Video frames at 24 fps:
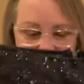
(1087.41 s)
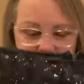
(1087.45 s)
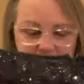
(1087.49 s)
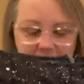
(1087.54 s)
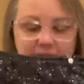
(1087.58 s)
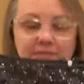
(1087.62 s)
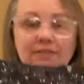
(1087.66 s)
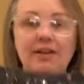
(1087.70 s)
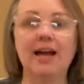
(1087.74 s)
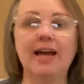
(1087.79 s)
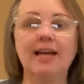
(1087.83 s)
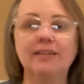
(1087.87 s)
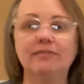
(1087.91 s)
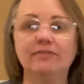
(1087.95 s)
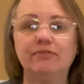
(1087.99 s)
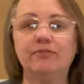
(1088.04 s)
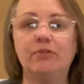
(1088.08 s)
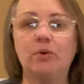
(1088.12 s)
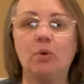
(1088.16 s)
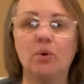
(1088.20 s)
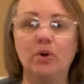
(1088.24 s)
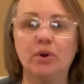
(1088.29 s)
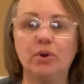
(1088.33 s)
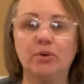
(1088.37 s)
I've got
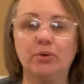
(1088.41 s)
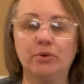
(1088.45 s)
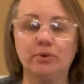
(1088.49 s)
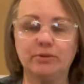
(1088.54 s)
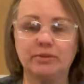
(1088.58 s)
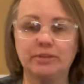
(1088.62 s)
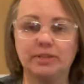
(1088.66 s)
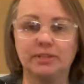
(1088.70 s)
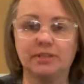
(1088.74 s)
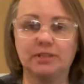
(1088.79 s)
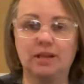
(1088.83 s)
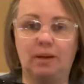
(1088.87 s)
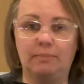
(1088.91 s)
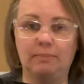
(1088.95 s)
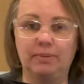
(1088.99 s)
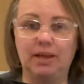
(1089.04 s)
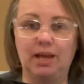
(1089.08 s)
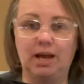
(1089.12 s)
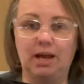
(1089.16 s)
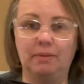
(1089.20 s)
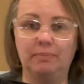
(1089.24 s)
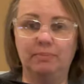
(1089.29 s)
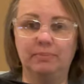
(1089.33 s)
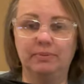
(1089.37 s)
four cruises coming
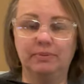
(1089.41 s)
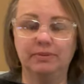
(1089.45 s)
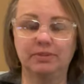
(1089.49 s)
up.